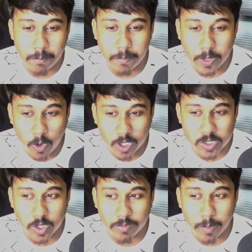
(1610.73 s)

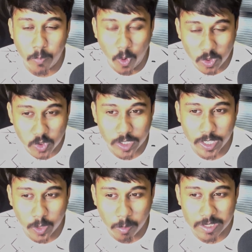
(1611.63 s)
because of the pawns on the
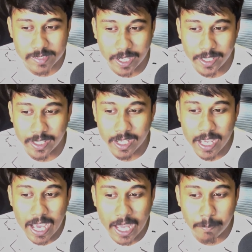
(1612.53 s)
double side
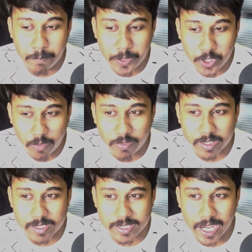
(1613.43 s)
and bishop
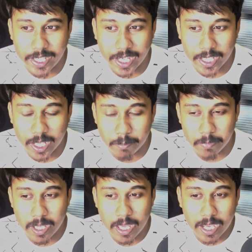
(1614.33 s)
versus knight endgame
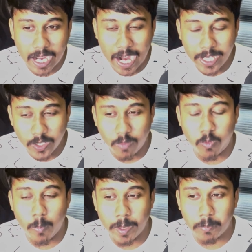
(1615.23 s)
kind of
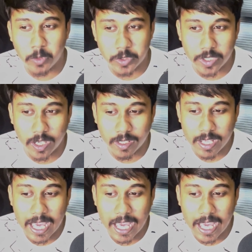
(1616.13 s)
open position,